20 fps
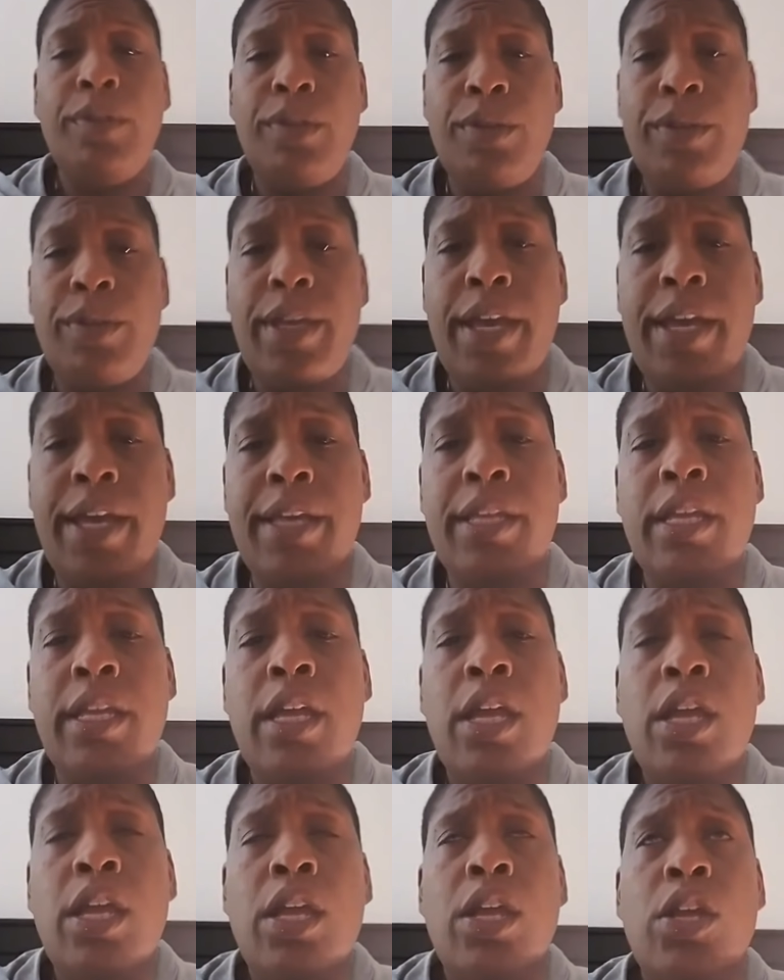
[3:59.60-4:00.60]
Okay?
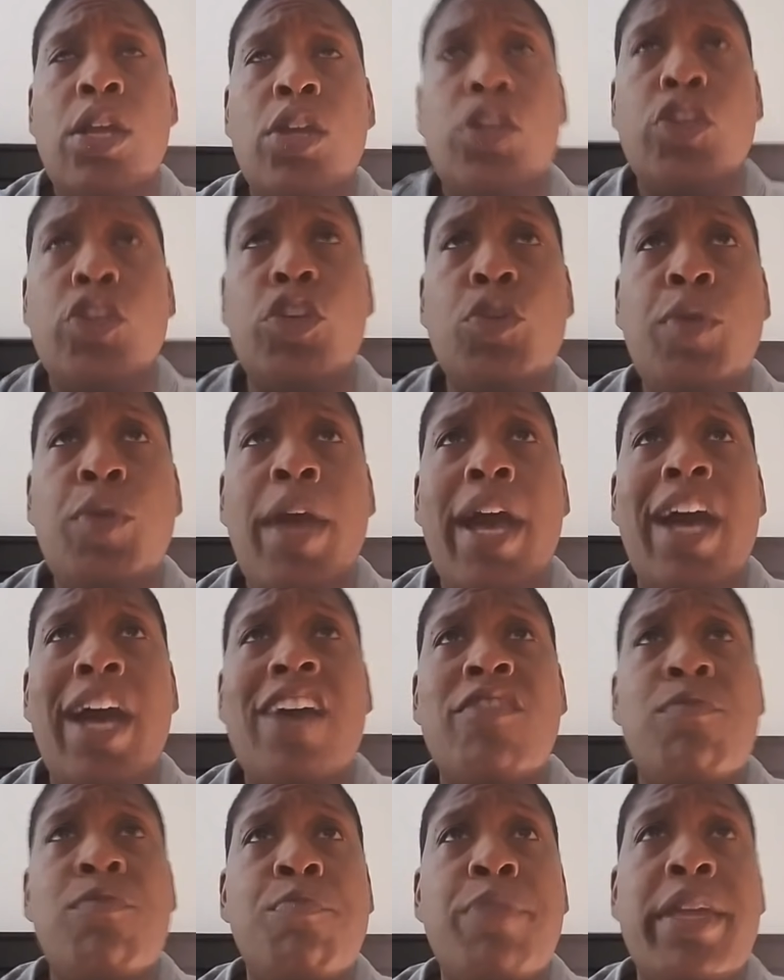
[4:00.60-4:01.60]
You
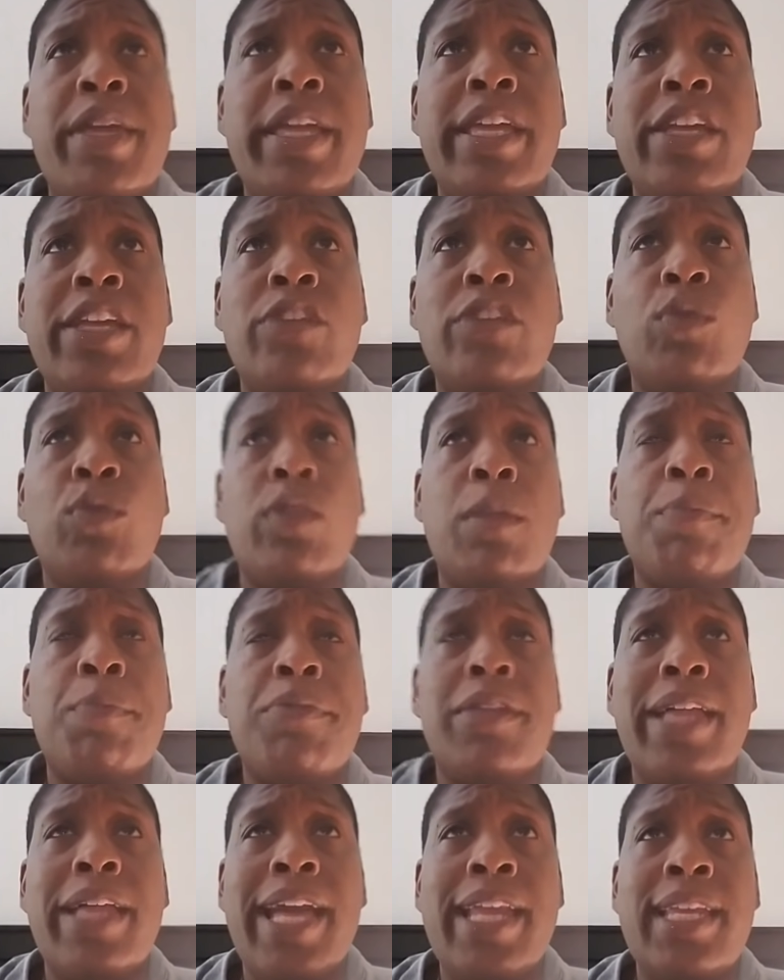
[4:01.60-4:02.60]
have beings on the
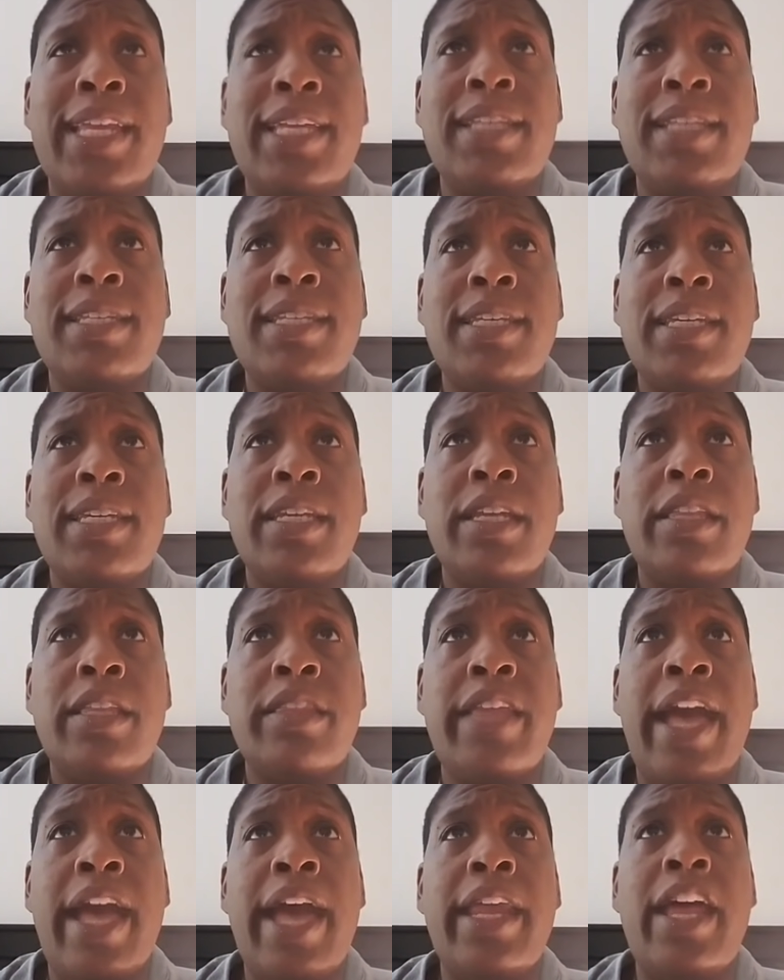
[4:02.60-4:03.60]
planet
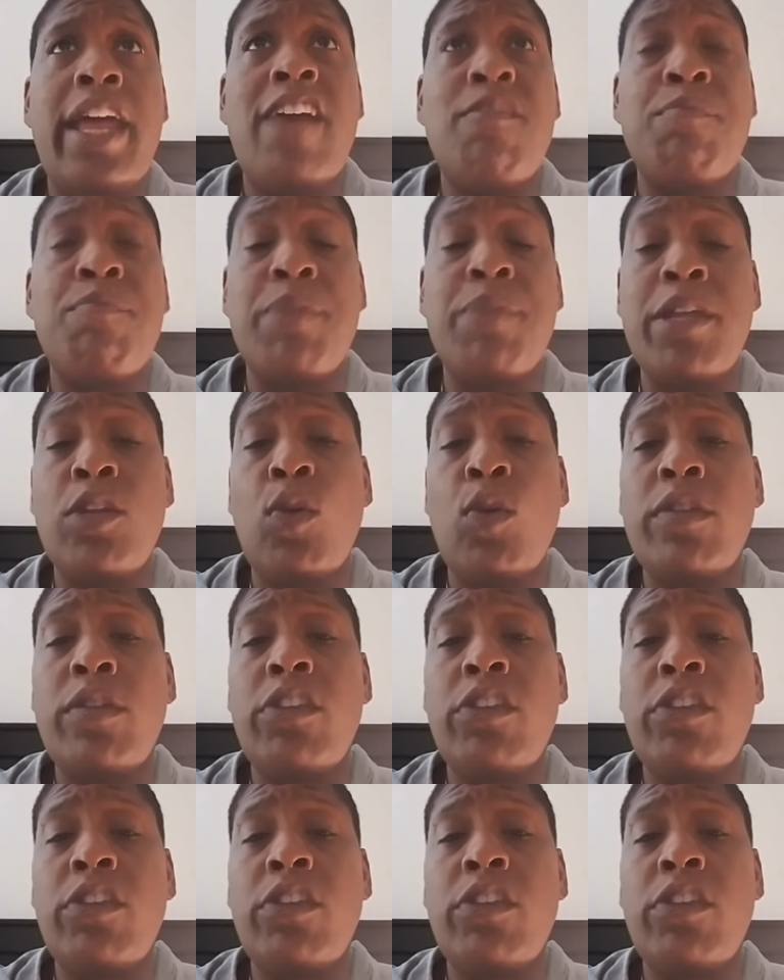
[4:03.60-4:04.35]
that have been on